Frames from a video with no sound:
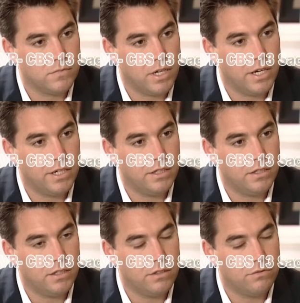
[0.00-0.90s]

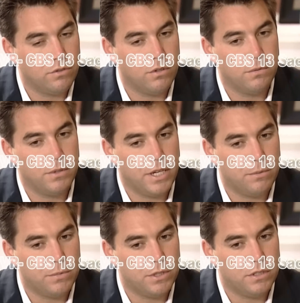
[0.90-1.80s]
I informed
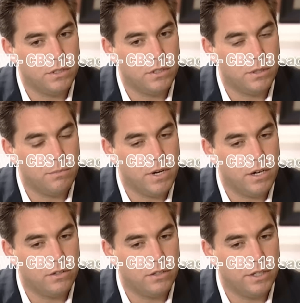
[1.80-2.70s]
Amber
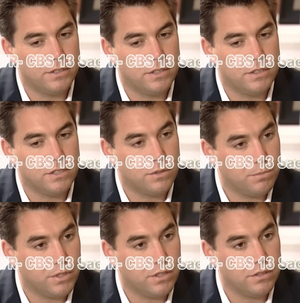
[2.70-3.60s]
about Laci's
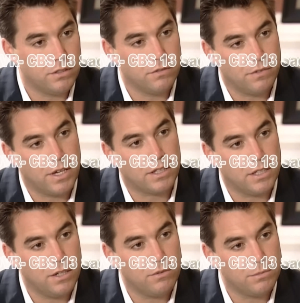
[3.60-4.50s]
disappearance and the fact that
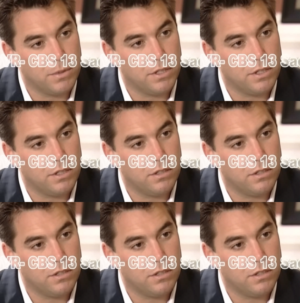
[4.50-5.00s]
I was married.